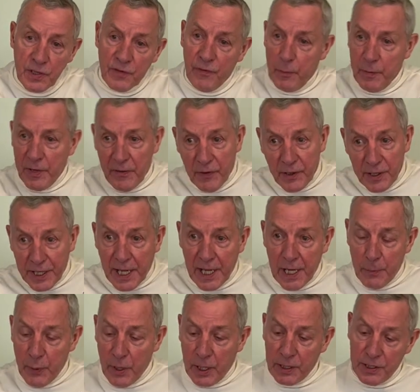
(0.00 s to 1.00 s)
from different
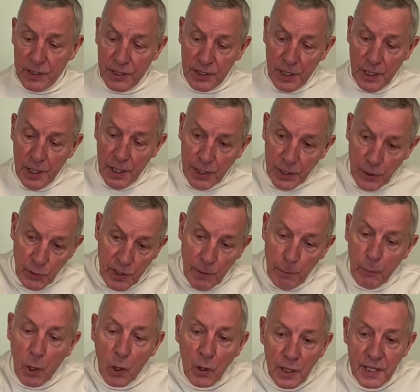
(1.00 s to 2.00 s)
chiropractors, using
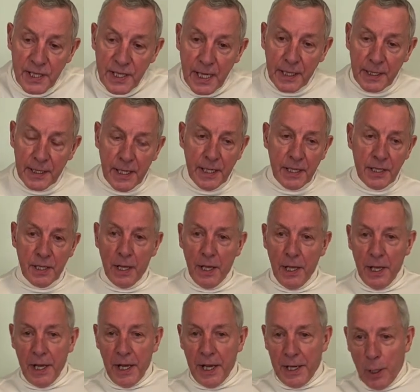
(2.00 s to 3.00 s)
blocking techniques.
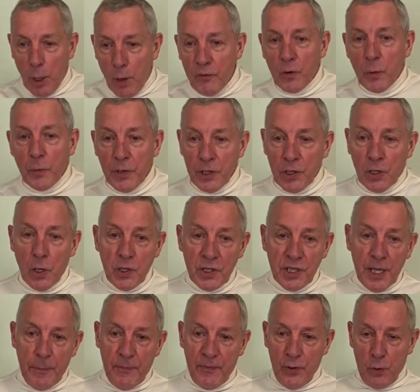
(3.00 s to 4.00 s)
And now I've come to the
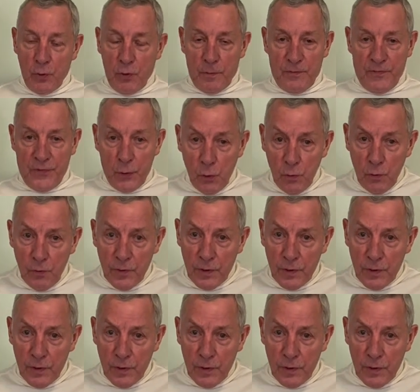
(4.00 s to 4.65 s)
concept through